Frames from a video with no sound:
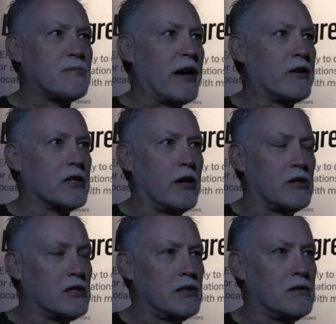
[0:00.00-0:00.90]
is Michael
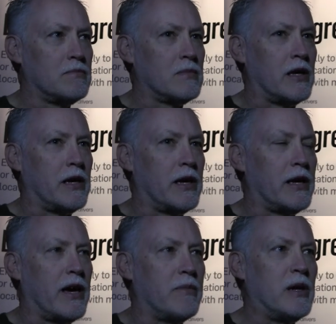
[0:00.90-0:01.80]
Garrison,
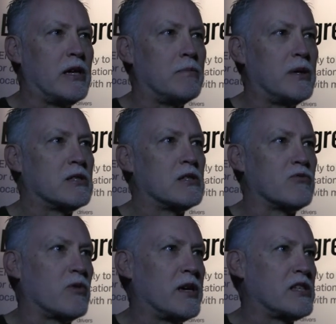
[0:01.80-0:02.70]
and I've been in
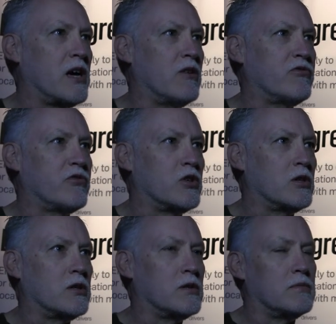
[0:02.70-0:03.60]
business for myself
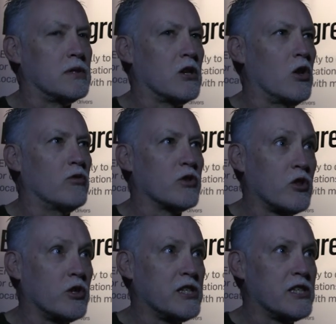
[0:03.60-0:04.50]
for a little over
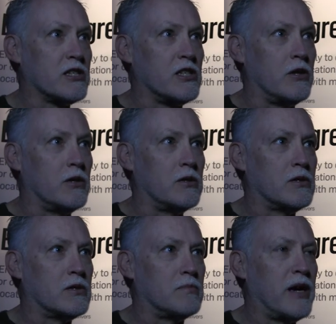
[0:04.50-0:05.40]
36 years.